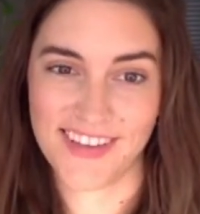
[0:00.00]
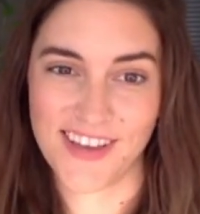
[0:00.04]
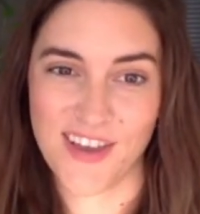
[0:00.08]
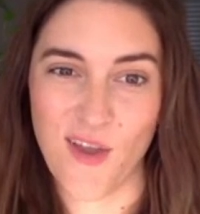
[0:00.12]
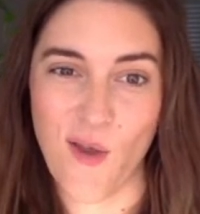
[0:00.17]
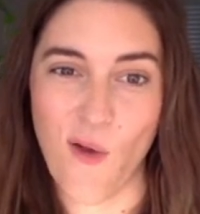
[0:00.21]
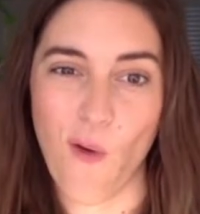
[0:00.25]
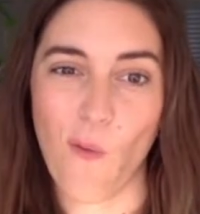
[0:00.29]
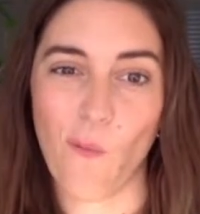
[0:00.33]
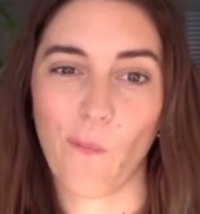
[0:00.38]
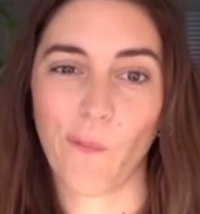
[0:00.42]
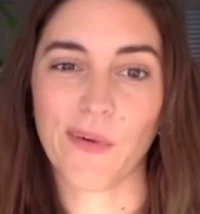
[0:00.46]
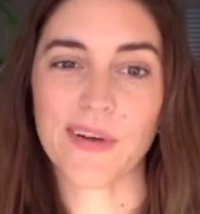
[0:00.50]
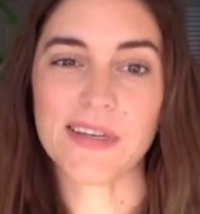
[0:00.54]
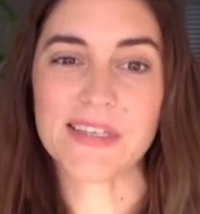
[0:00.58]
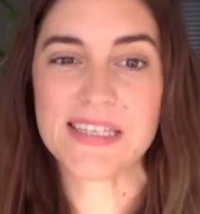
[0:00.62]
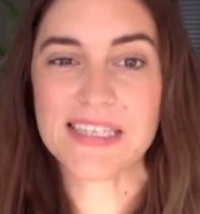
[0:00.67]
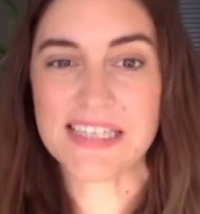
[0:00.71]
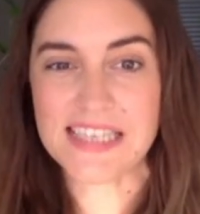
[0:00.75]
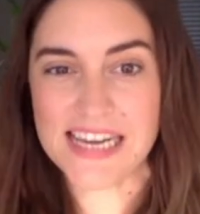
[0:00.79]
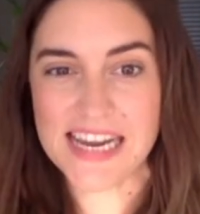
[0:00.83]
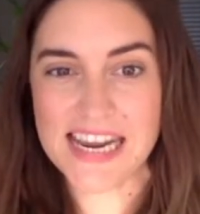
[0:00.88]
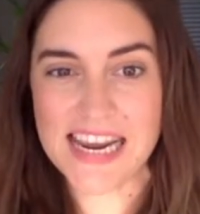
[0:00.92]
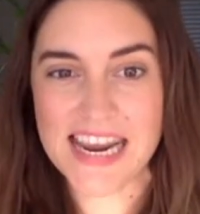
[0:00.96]
or
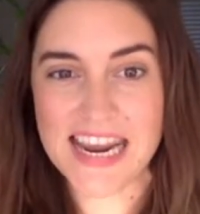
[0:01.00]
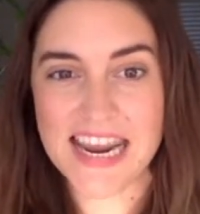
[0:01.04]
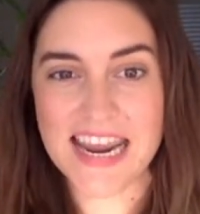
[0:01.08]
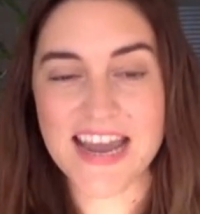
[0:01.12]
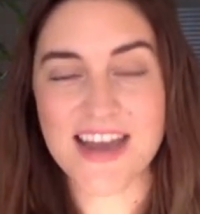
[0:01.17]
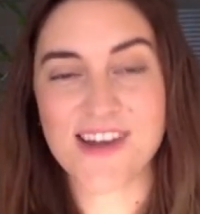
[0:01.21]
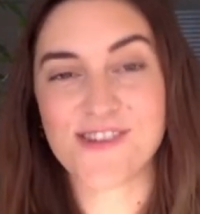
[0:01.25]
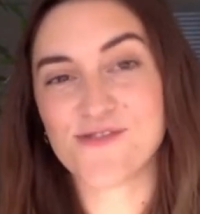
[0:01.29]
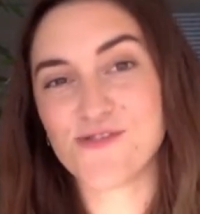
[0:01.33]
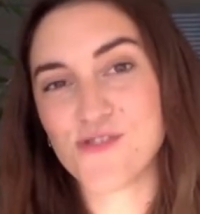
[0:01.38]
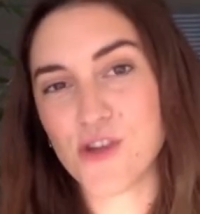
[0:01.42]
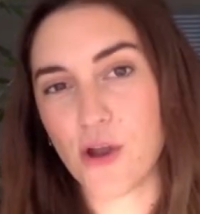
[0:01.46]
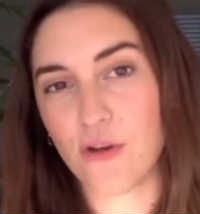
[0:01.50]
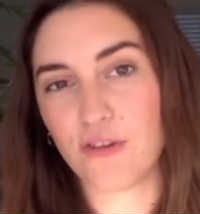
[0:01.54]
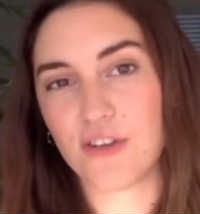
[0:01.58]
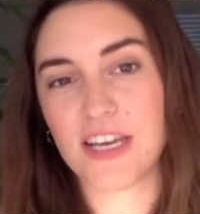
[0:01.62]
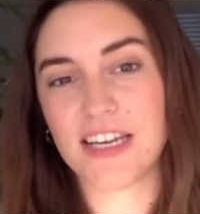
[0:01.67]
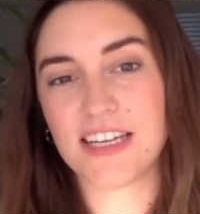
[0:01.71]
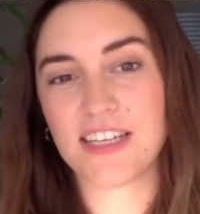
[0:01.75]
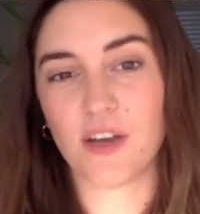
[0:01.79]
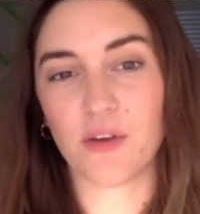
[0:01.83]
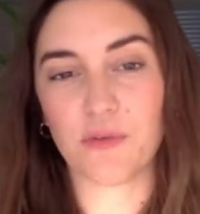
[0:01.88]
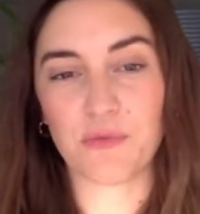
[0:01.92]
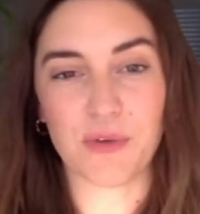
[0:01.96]
D, Noche
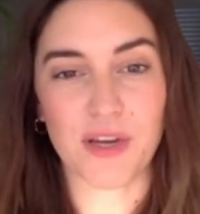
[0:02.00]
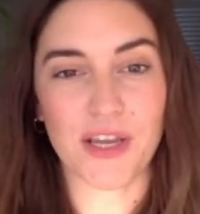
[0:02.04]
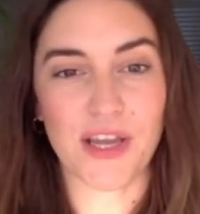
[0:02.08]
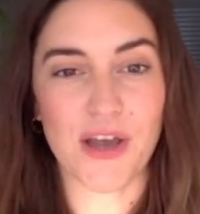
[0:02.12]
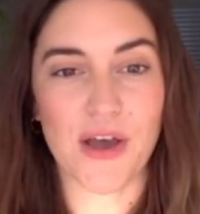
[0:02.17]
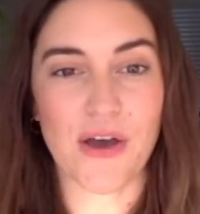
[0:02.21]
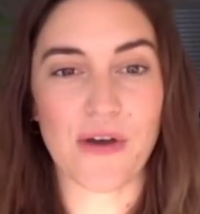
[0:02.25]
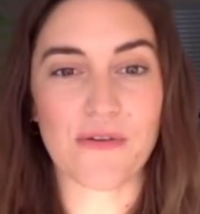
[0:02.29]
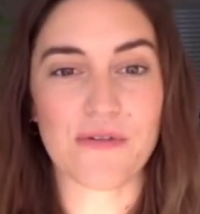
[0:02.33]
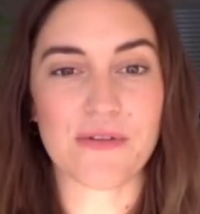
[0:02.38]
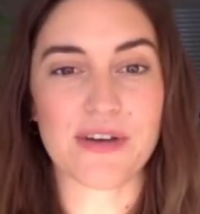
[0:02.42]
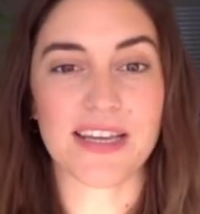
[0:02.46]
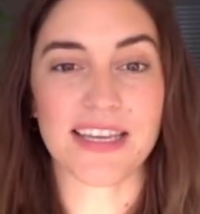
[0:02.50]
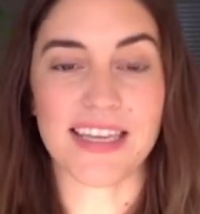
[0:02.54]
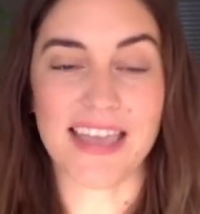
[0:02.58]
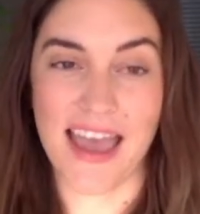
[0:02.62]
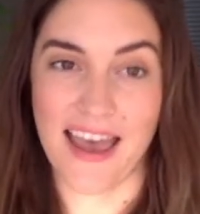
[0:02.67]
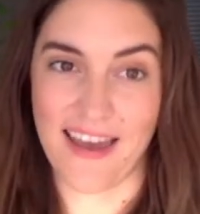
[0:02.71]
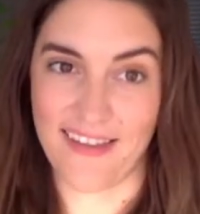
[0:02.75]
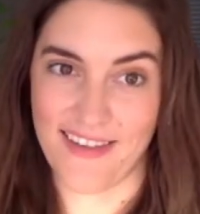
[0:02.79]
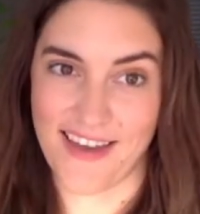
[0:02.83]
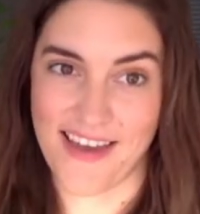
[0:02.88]
del Rio Gala?